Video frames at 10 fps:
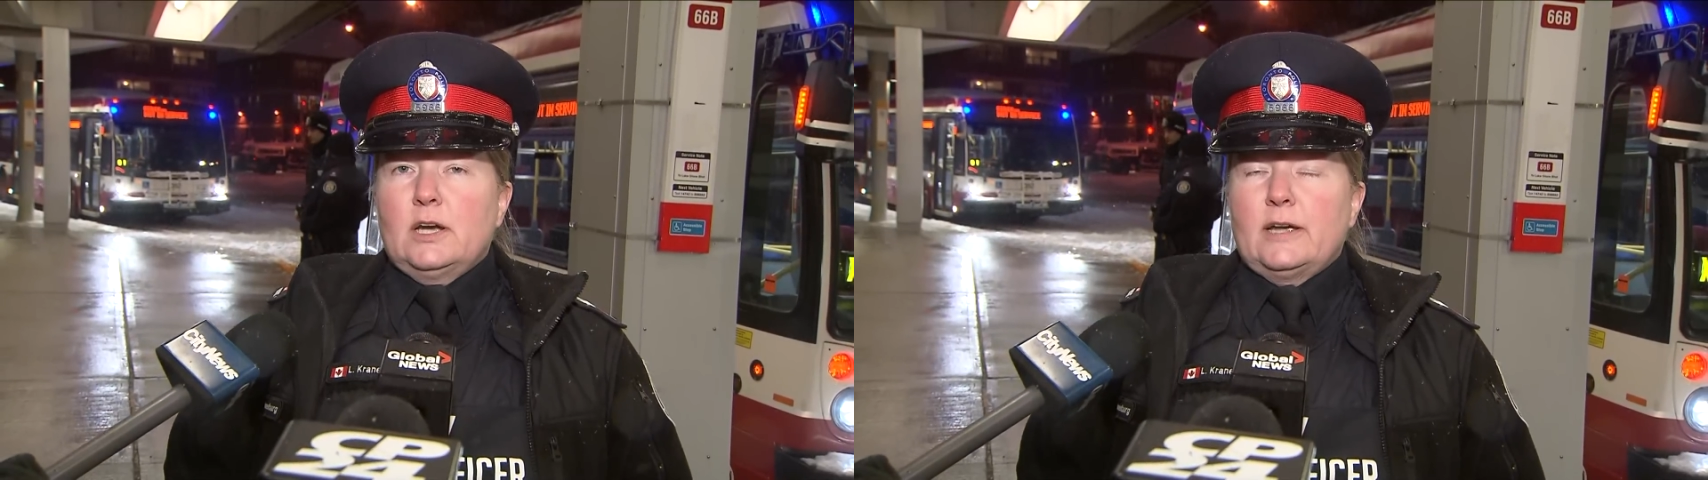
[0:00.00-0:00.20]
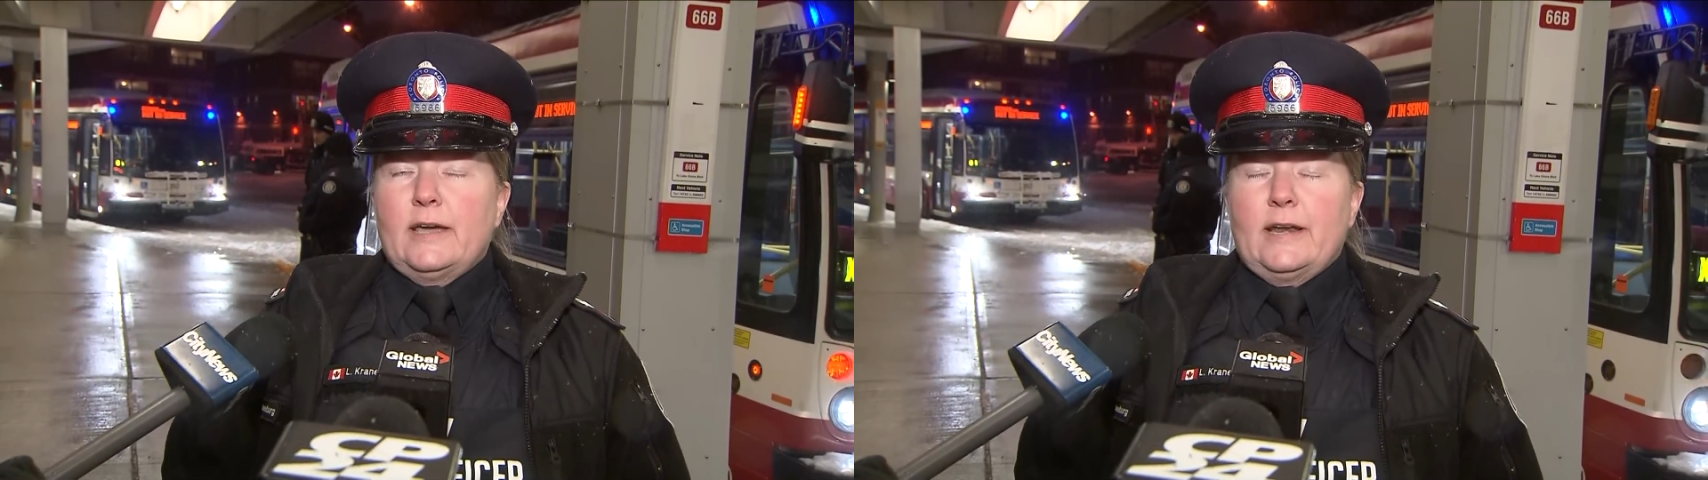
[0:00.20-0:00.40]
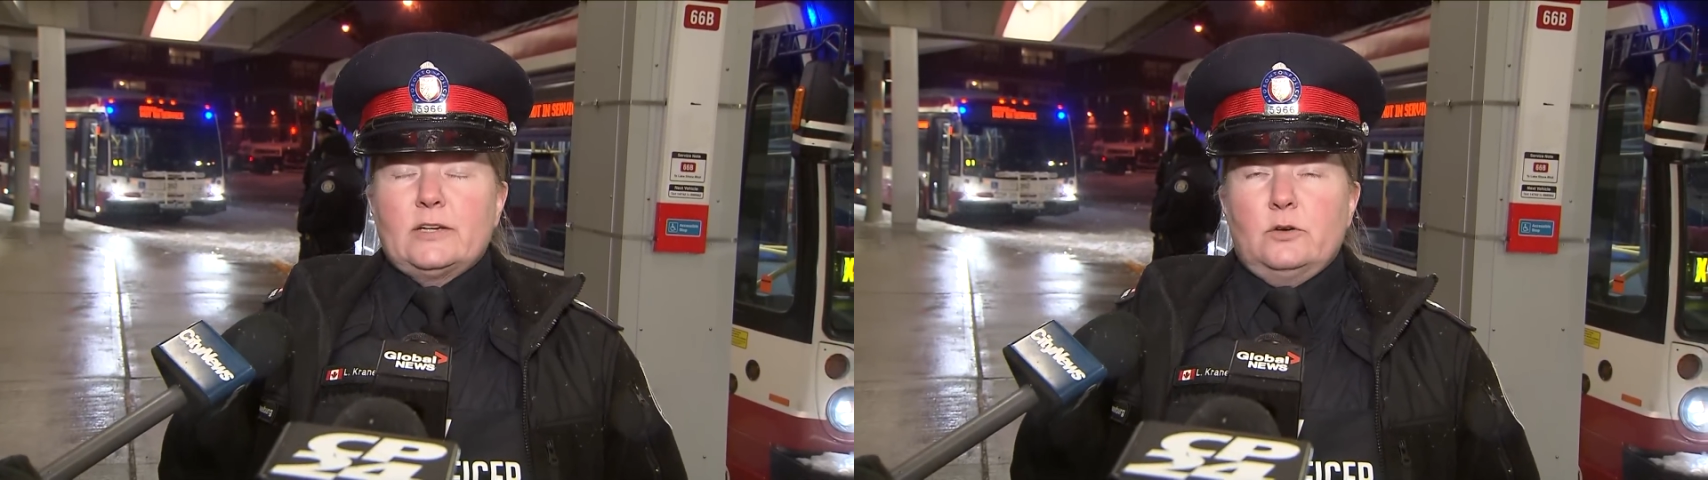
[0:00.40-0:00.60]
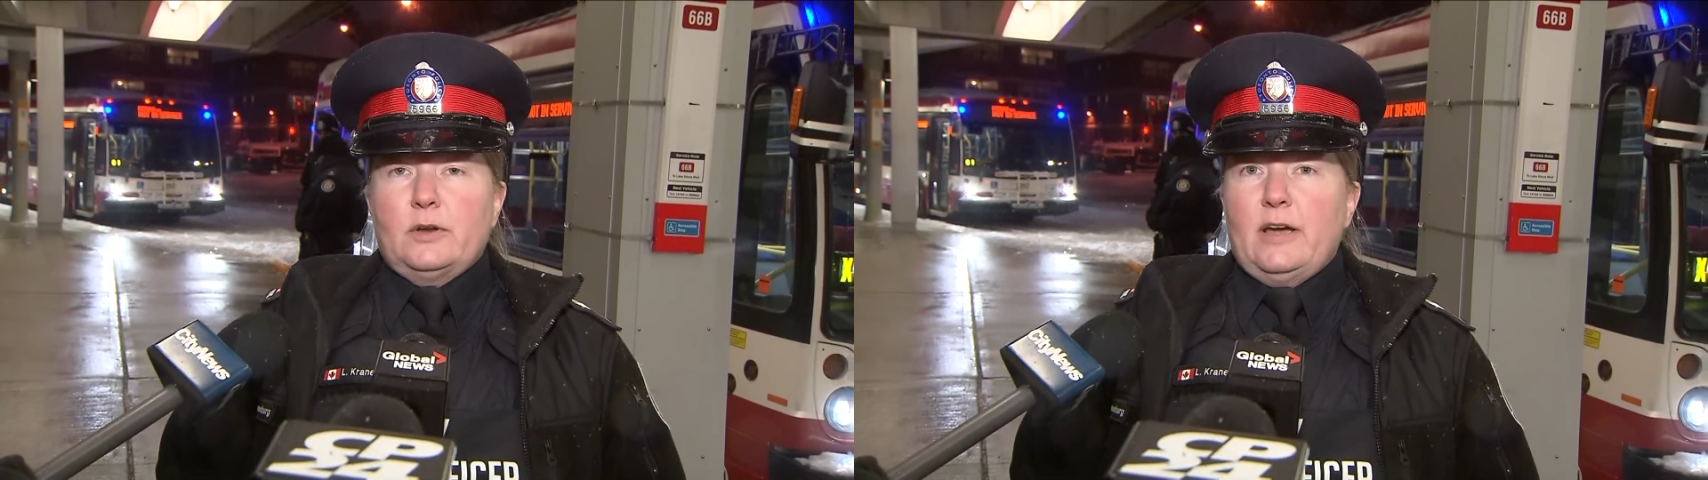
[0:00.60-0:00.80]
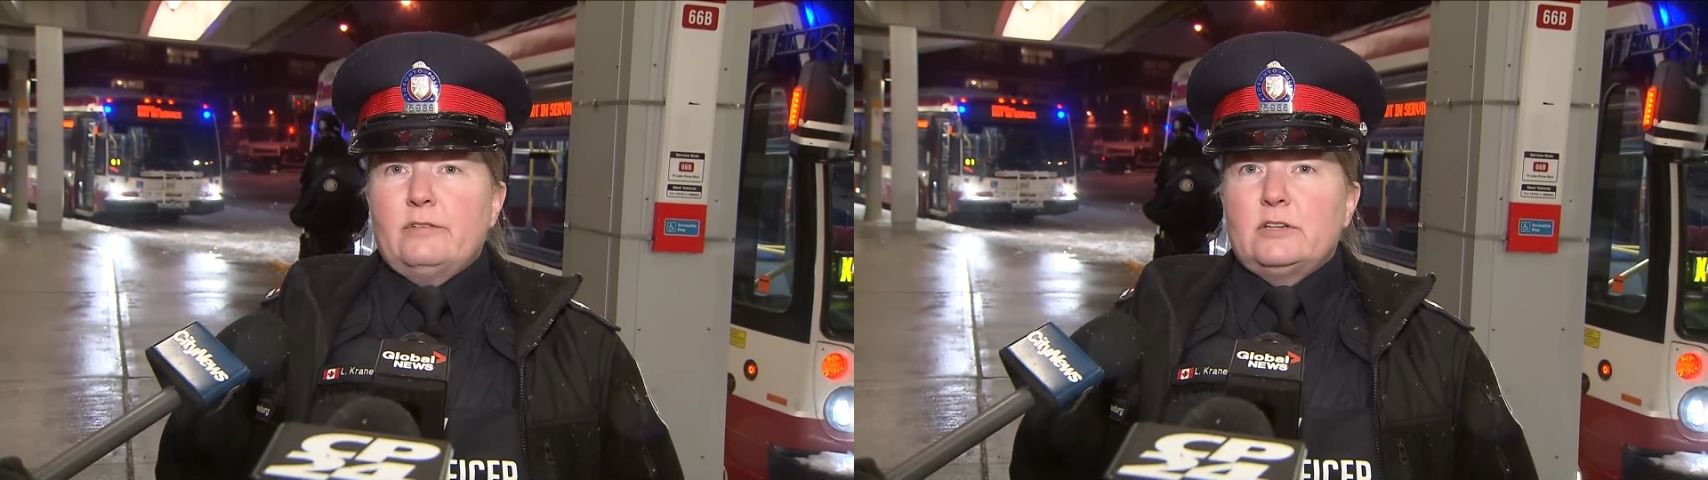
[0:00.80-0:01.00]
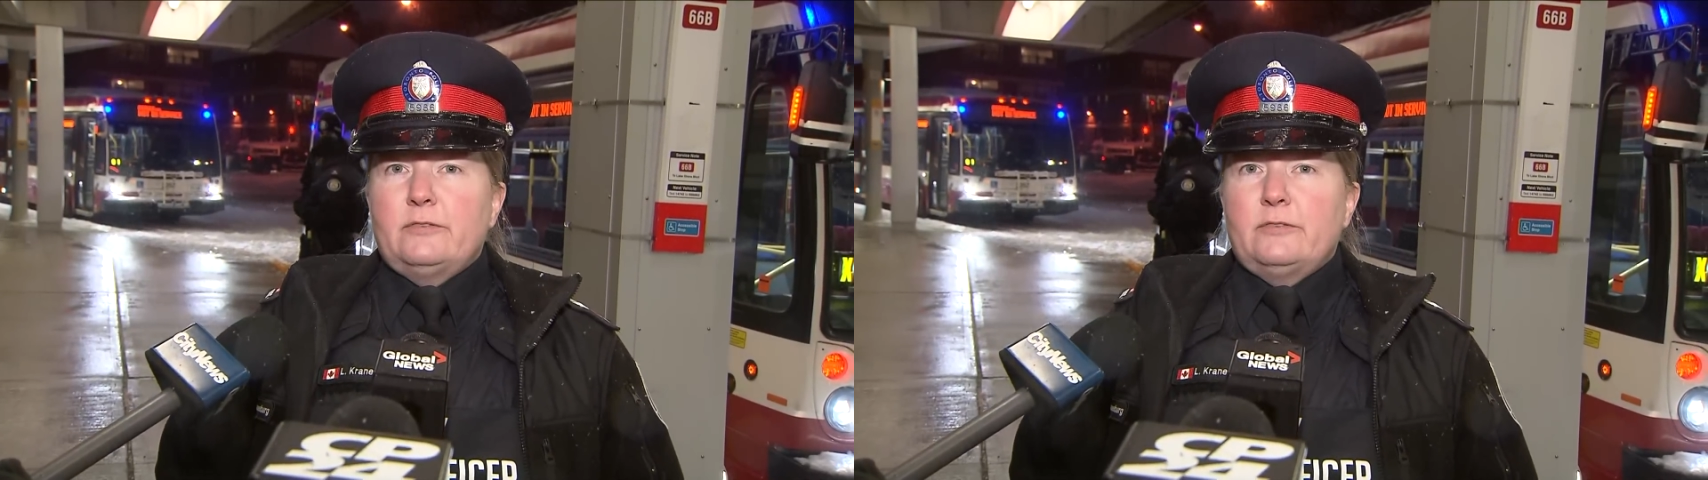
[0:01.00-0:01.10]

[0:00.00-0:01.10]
uh, and I don't have a